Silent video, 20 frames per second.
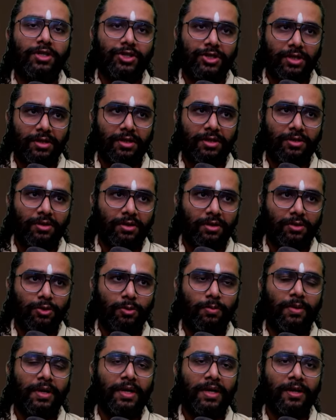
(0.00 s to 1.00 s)
Sridhar
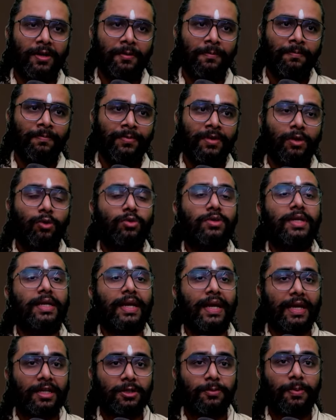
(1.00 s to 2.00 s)
Subbanna, who's an
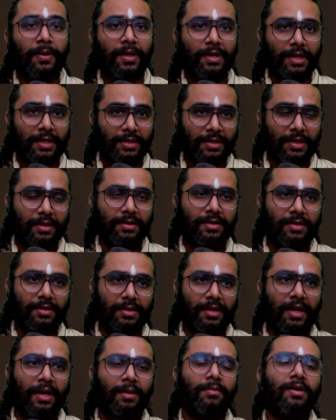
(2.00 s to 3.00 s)
expert in Sanskrit
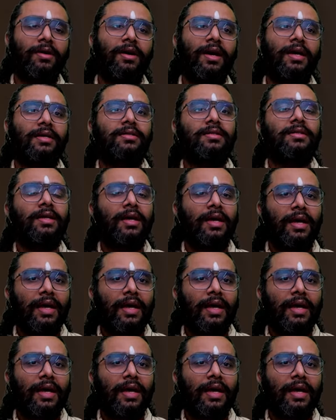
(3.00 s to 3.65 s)
grammar, has